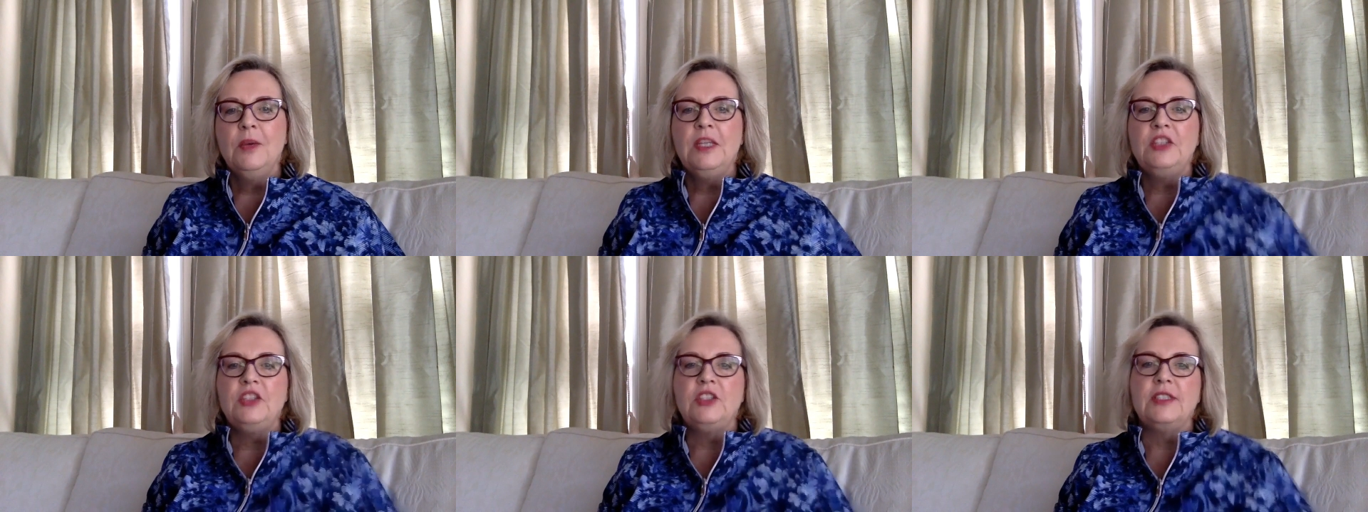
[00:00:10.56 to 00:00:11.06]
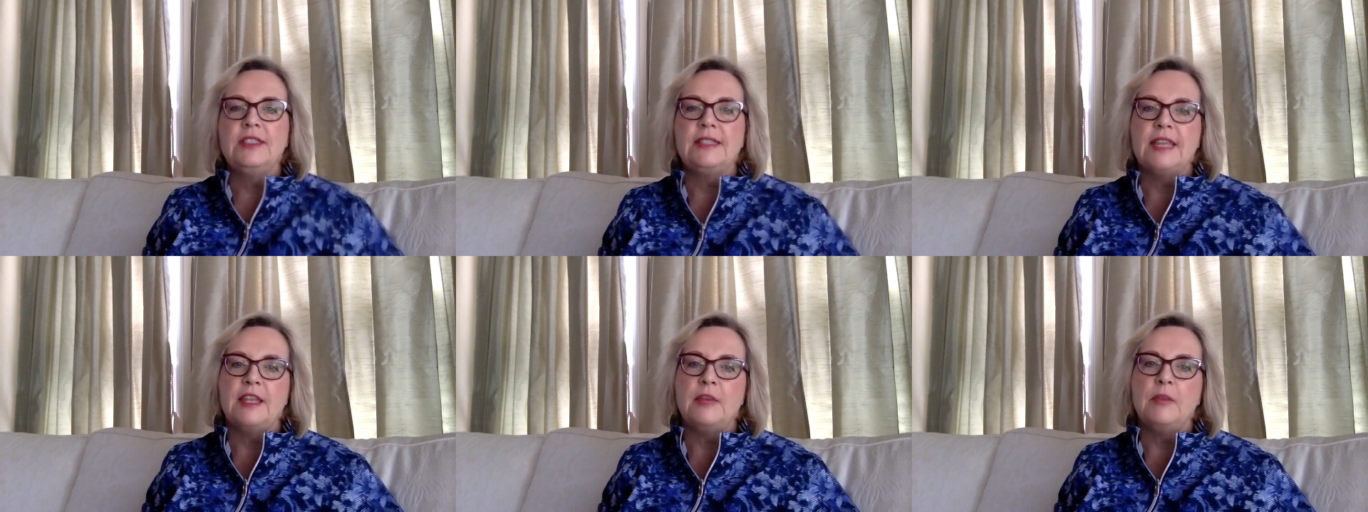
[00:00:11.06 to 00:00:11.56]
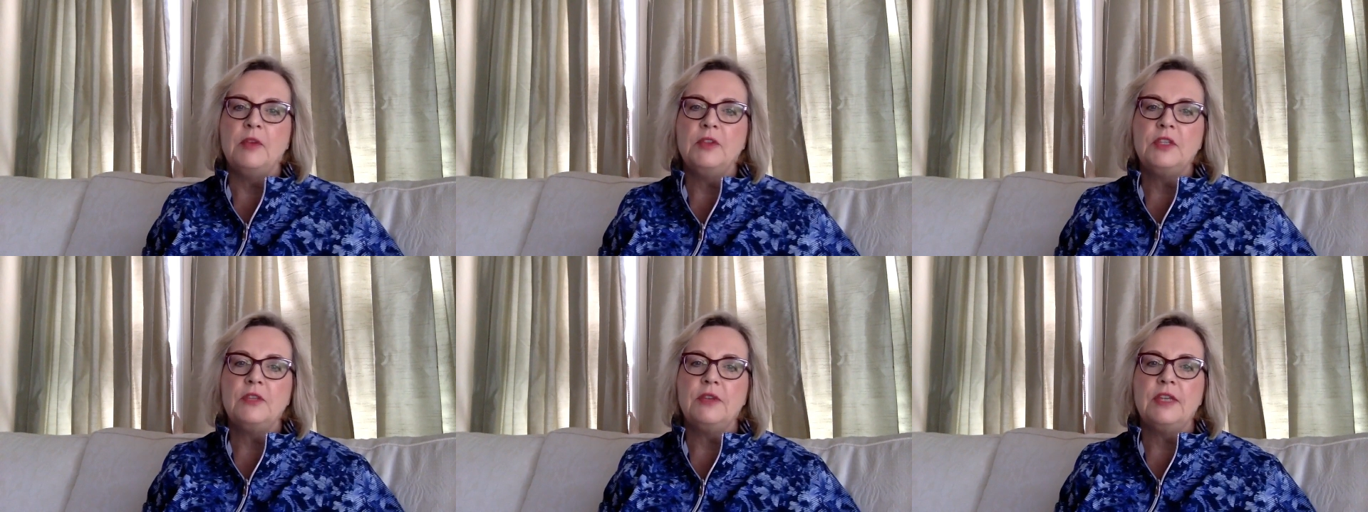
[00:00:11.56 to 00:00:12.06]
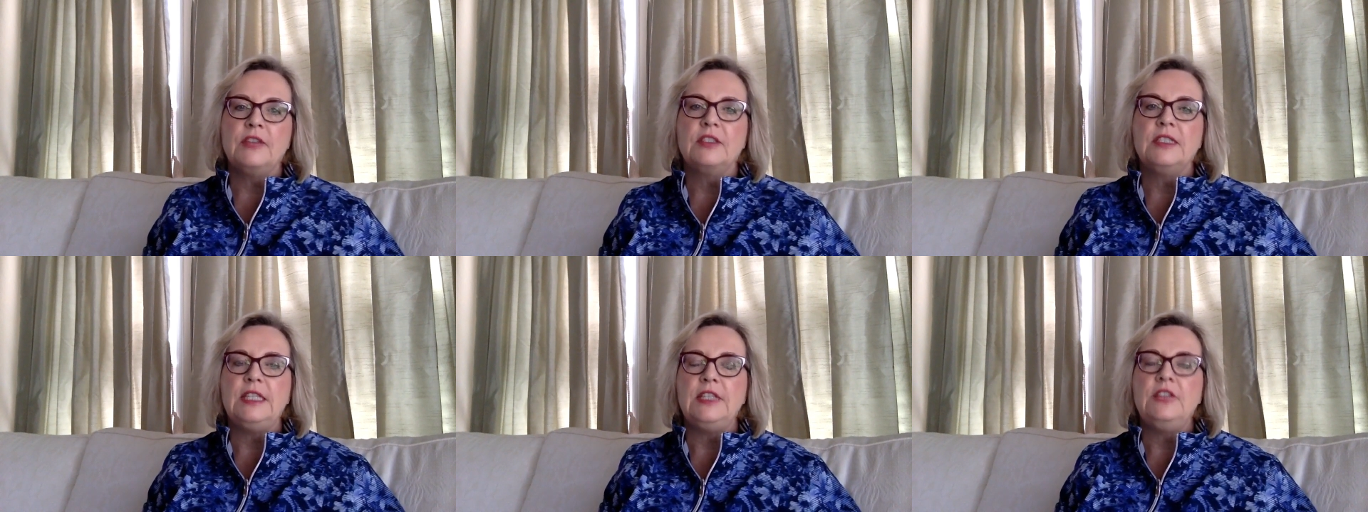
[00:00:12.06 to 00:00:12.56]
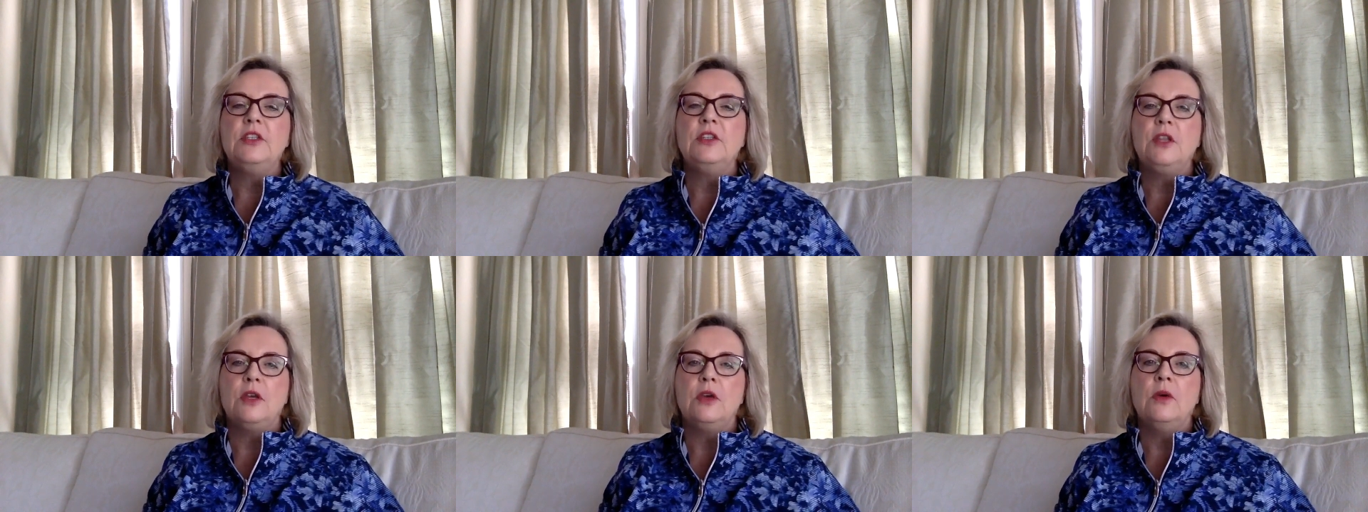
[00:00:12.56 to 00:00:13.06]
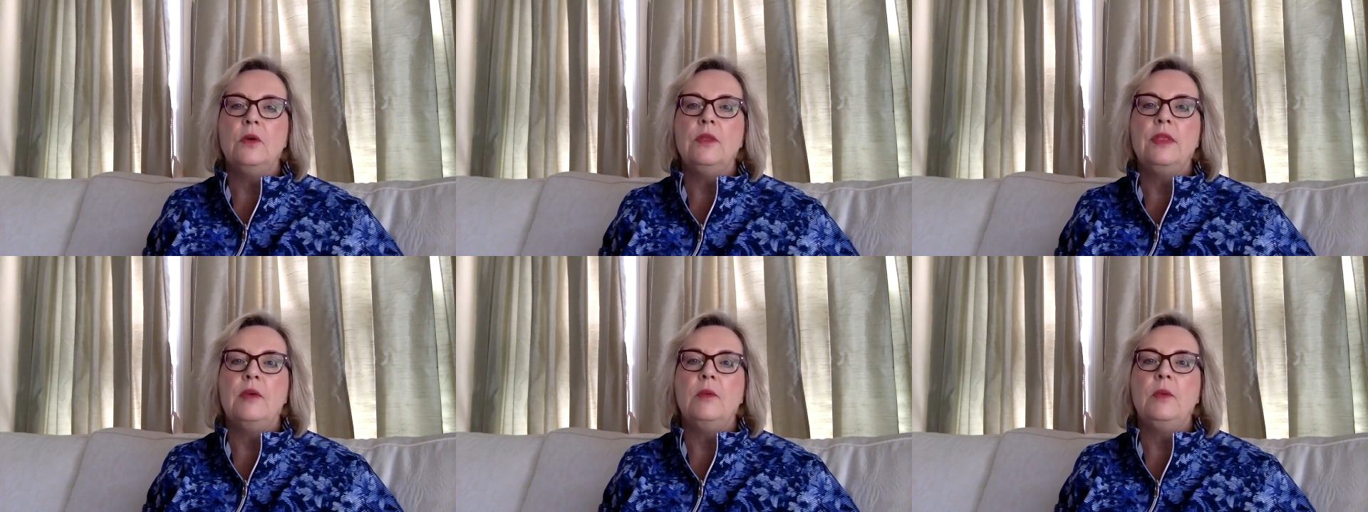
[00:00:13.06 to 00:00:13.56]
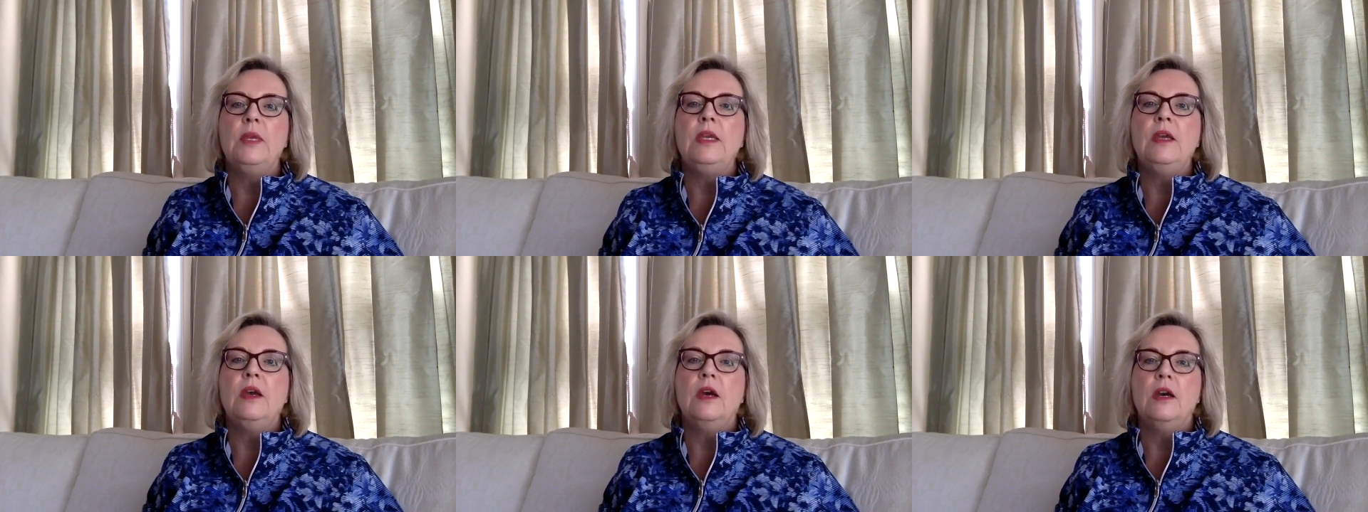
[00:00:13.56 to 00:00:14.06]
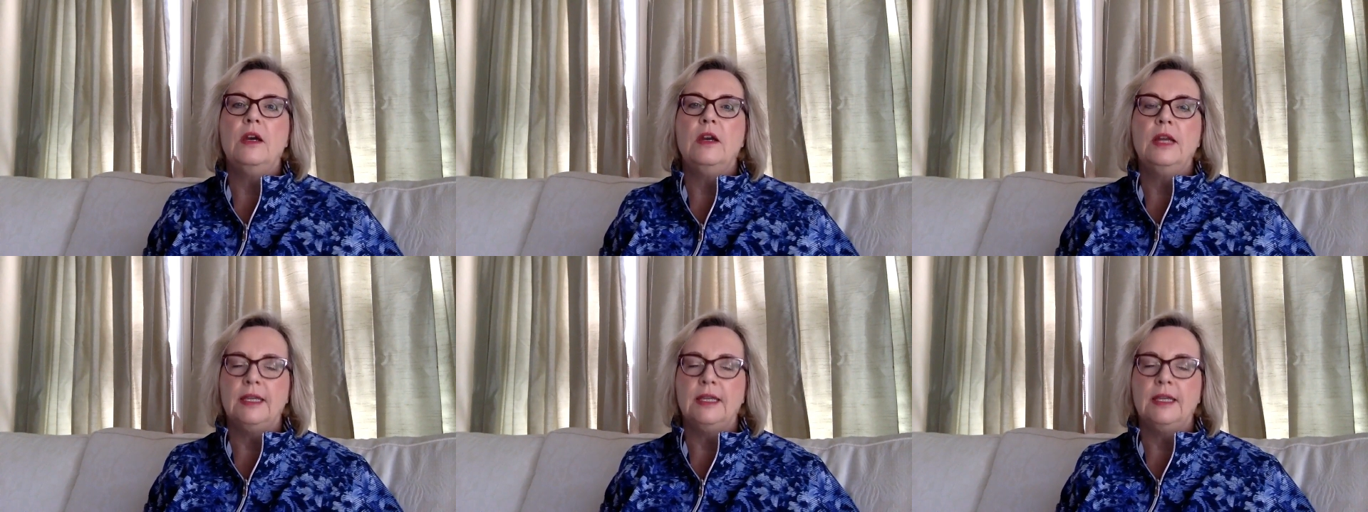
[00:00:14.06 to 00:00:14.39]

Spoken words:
wanted to just say that most of us need to know that we are